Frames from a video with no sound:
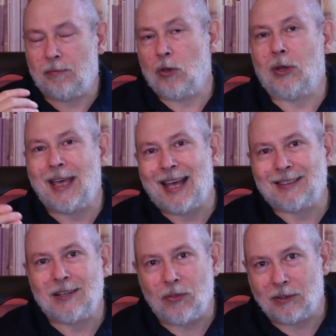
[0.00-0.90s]
If you
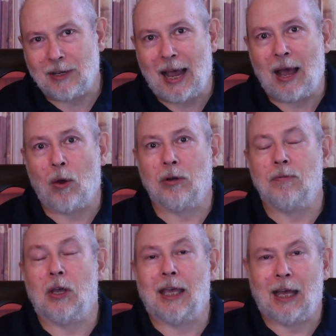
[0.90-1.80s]
get to the town,
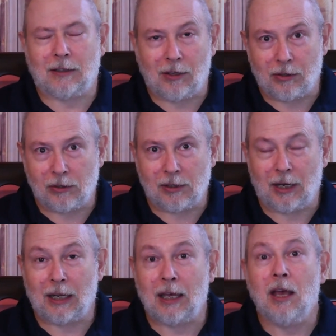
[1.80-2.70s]
if you get to the
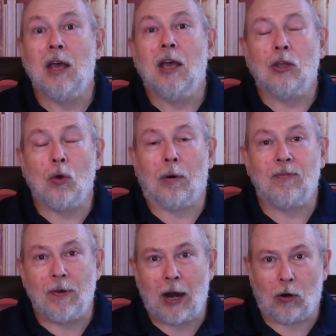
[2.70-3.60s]
city, you're
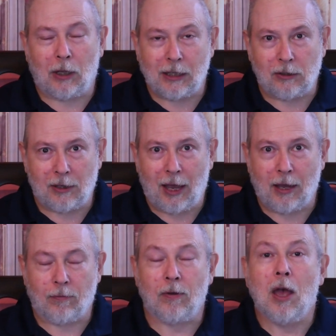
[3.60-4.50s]
fairly
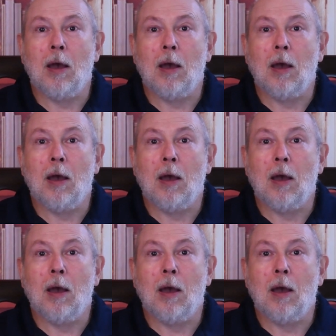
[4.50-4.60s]
safe.